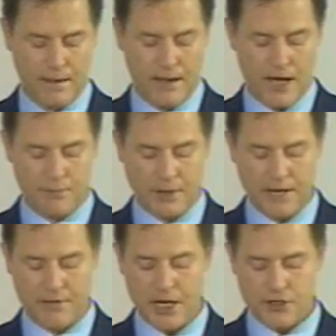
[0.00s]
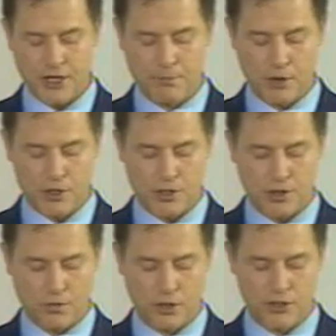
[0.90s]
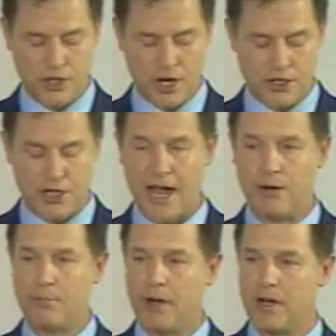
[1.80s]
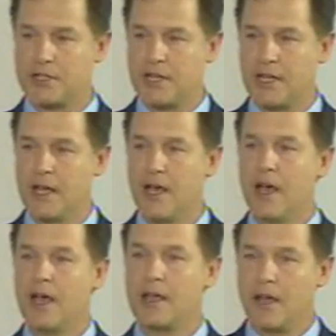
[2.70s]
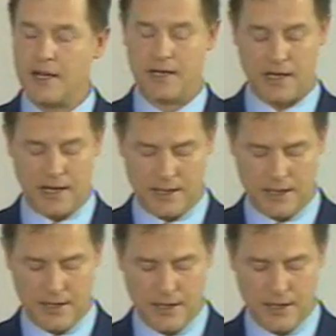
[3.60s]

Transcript: I believe the history books will judge our party kindly